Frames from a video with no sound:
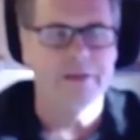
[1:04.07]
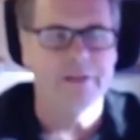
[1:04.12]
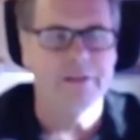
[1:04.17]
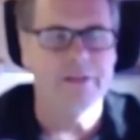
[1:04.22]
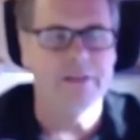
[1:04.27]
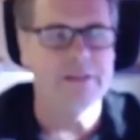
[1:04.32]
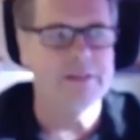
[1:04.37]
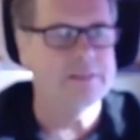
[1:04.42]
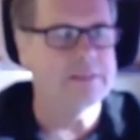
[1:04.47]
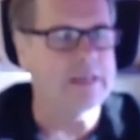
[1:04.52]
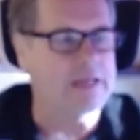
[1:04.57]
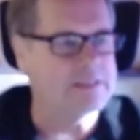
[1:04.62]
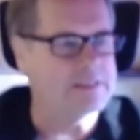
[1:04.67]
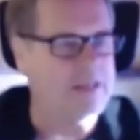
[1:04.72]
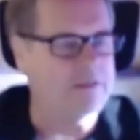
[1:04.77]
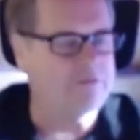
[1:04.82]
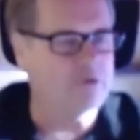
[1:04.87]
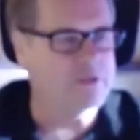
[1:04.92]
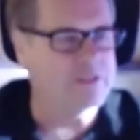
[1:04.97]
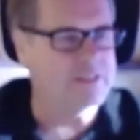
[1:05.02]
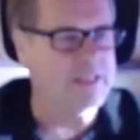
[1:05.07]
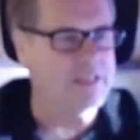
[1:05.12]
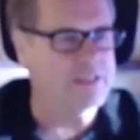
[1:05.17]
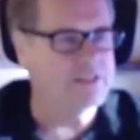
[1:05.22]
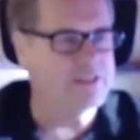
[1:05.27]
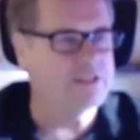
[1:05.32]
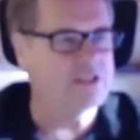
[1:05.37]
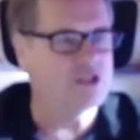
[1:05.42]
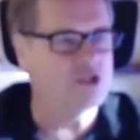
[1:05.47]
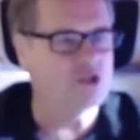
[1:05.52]
these, as everyone says,
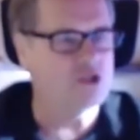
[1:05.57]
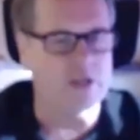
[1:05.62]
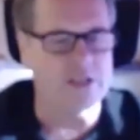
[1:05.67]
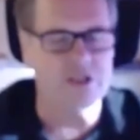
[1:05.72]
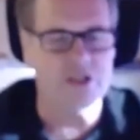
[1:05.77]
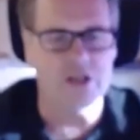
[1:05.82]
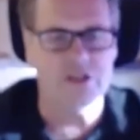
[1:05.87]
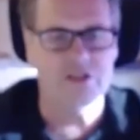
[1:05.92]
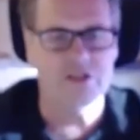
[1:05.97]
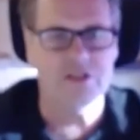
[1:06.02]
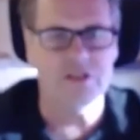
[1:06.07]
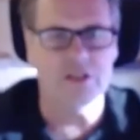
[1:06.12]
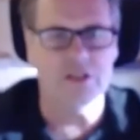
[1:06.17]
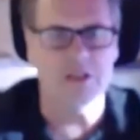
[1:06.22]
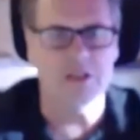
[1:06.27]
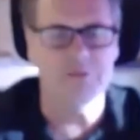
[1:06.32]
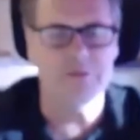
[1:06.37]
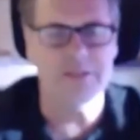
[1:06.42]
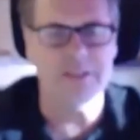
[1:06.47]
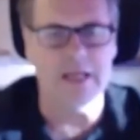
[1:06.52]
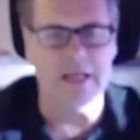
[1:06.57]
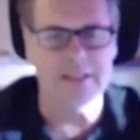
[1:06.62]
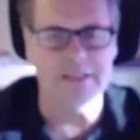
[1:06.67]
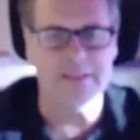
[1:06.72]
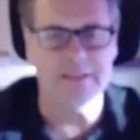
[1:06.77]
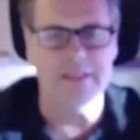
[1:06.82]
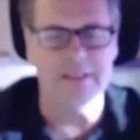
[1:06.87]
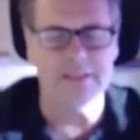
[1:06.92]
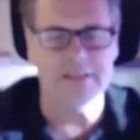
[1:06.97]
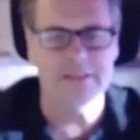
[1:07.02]
these are strange
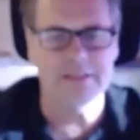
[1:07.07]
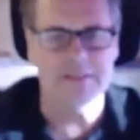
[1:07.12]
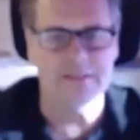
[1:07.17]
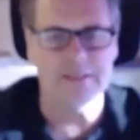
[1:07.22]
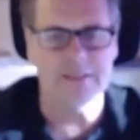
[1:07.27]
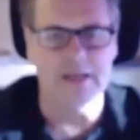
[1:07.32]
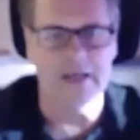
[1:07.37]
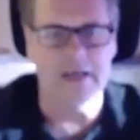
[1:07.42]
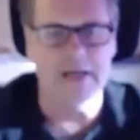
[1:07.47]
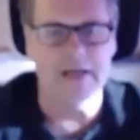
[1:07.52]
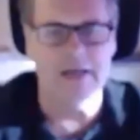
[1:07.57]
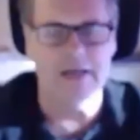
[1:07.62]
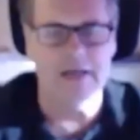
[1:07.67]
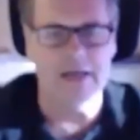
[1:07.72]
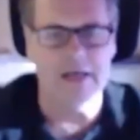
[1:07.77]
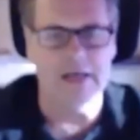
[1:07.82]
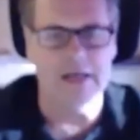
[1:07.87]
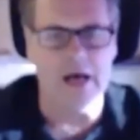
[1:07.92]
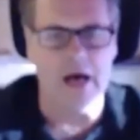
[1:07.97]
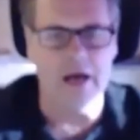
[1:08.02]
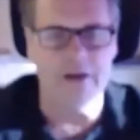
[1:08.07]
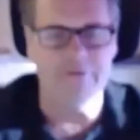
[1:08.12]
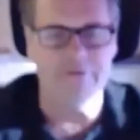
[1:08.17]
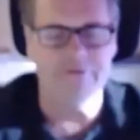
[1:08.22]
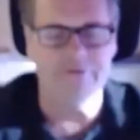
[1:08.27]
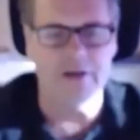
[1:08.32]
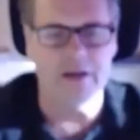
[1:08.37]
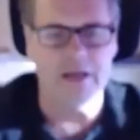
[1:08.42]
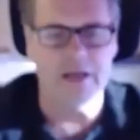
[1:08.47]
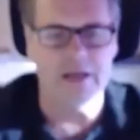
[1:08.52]
circumstances. Uh, I've,
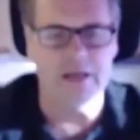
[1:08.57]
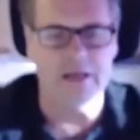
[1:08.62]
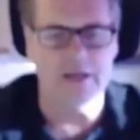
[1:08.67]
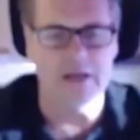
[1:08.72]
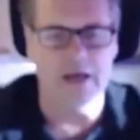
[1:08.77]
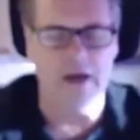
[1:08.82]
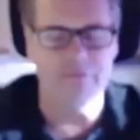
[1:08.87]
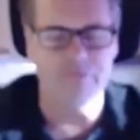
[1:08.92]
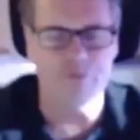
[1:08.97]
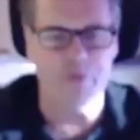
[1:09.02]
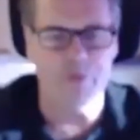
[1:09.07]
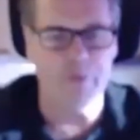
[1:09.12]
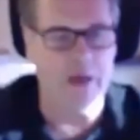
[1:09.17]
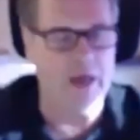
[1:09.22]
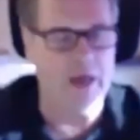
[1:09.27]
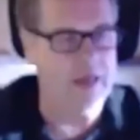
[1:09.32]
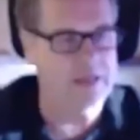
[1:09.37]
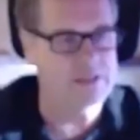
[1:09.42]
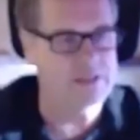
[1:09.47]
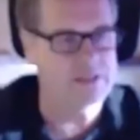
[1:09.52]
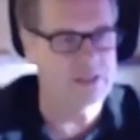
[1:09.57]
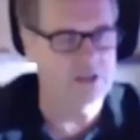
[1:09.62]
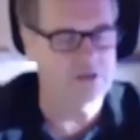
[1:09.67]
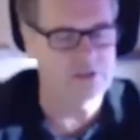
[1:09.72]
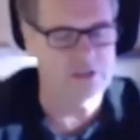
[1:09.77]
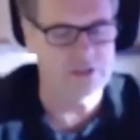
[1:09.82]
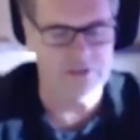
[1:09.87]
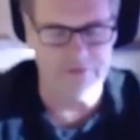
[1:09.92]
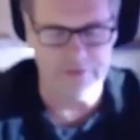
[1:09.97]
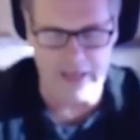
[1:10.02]
uh, I've prepared a
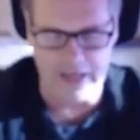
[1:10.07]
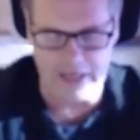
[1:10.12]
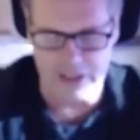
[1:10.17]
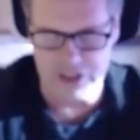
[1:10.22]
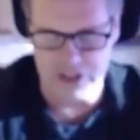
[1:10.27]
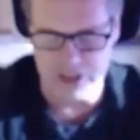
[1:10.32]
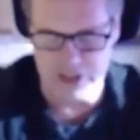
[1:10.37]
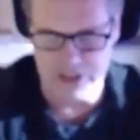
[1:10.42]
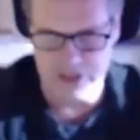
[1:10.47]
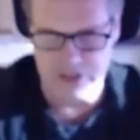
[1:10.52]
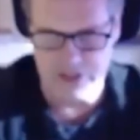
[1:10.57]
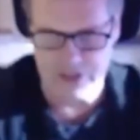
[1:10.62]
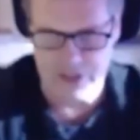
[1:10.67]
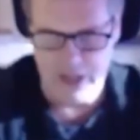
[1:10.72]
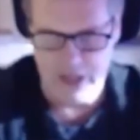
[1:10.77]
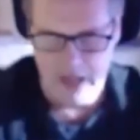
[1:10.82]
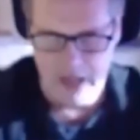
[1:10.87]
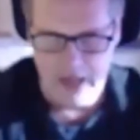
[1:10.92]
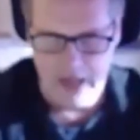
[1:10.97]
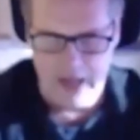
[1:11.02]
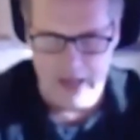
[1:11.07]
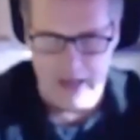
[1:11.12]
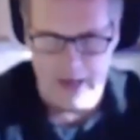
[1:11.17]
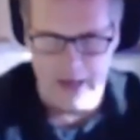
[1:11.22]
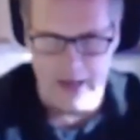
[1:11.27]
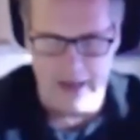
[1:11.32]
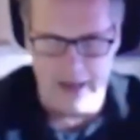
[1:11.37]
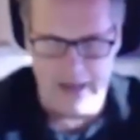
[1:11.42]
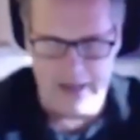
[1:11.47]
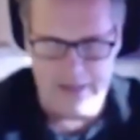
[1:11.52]
series of lectures.
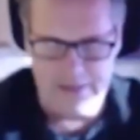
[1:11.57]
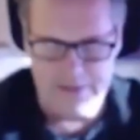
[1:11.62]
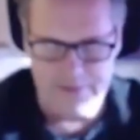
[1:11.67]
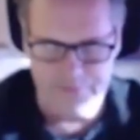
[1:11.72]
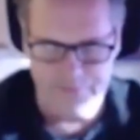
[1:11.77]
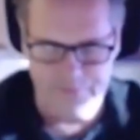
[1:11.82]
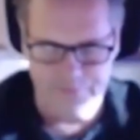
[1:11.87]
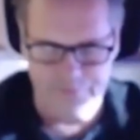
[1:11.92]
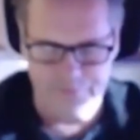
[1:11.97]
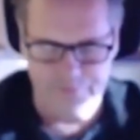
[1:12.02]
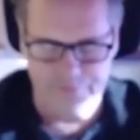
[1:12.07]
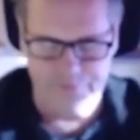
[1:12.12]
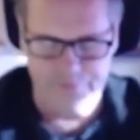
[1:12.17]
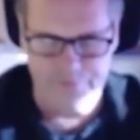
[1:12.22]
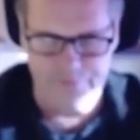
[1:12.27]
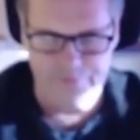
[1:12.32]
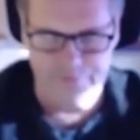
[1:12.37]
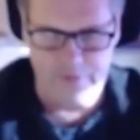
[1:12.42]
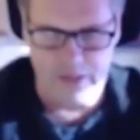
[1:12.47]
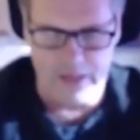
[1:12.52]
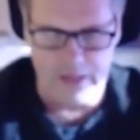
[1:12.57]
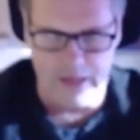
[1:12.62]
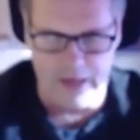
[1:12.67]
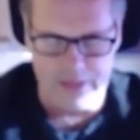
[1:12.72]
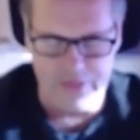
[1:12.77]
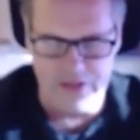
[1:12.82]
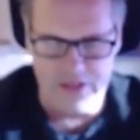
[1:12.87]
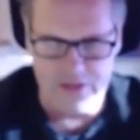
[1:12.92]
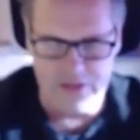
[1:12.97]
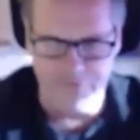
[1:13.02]
And I
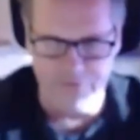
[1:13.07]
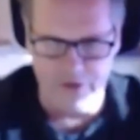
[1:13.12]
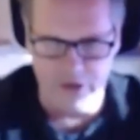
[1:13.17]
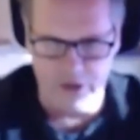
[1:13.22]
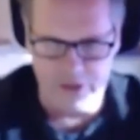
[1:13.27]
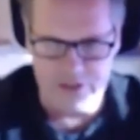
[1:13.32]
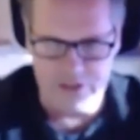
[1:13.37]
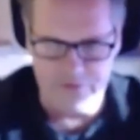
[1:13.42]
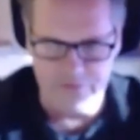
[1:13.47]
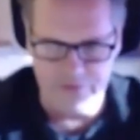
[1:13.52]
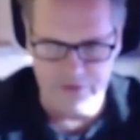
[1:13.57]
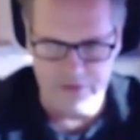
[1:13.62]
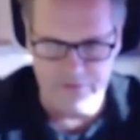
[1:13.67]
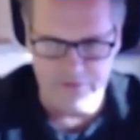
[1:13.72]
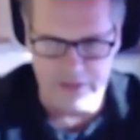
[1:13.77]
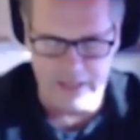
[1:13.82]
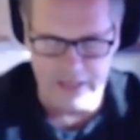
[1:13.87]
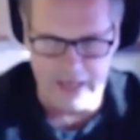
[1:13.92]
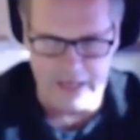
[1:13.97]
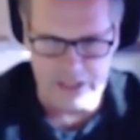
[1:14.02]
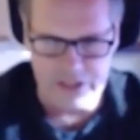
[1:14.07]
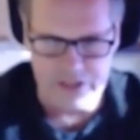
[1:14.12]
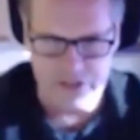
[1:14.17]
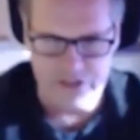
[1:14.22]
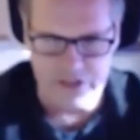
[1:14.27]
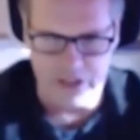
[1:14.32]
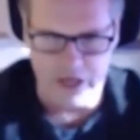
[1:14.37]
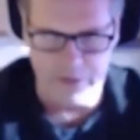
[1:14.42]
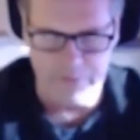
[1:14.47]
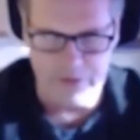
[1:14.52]
think the philosophy of the lectures
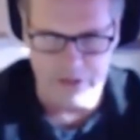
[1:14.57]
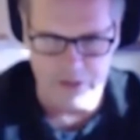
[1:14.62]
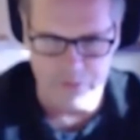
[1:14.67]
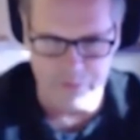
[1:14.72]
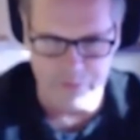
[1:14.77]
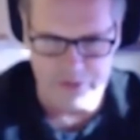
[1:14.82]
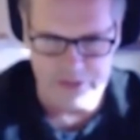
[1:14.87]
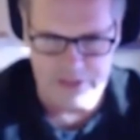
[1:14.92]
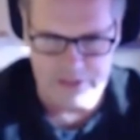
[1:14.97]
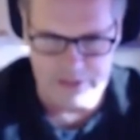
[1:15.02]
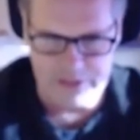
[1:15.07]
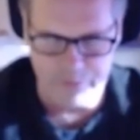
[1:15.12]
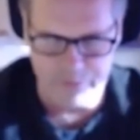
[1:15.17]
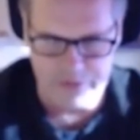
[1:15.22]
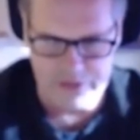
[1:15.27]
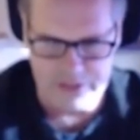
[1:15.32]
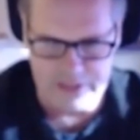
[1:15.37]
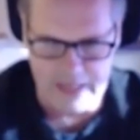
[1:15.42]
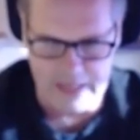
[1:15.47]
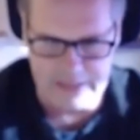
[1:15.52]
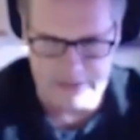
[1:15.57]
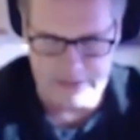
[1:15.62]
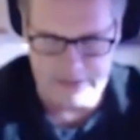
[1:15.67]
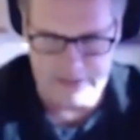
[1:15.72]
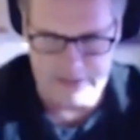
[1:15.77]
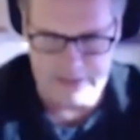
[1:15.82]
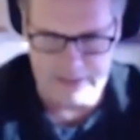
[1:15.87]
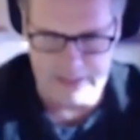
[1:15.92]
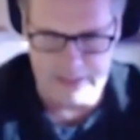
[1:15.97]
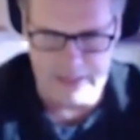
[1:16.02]
that I'm going to pre present
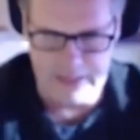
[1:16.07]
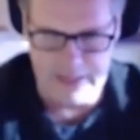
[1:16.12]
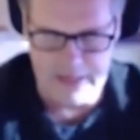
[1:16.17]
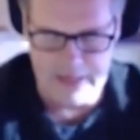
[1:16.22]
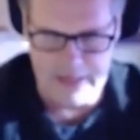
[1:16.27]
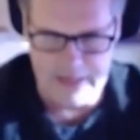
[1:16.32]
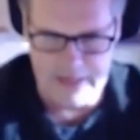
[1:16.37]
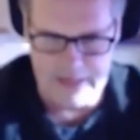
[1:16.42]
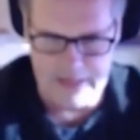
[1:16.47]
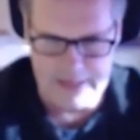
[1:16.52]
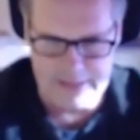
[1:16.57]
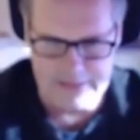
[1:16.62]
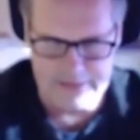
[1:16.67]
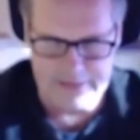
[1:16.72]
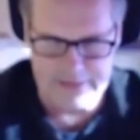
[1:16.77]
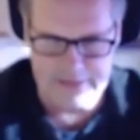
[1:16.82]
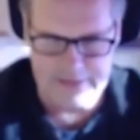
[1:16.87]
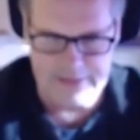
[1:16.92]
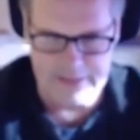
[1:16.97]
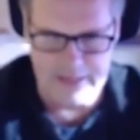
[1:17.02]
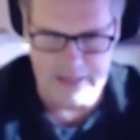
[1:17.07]
is